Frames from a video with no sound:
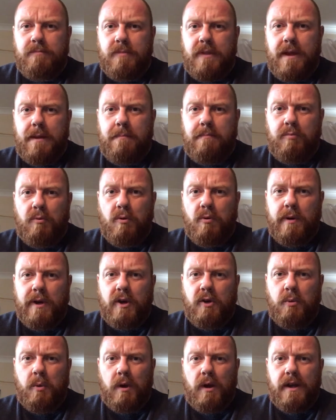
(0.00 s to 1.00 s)
their
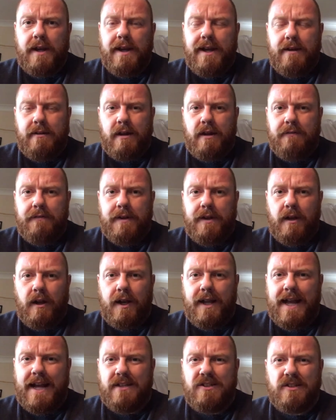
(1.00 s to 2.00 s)
brewing quality or anything
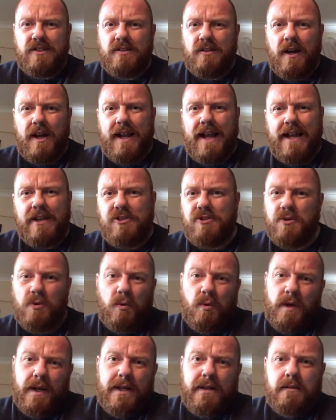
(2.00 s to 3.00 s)
like that, just like that,
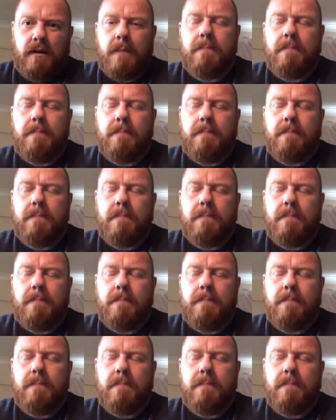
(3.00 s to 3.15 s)
surely.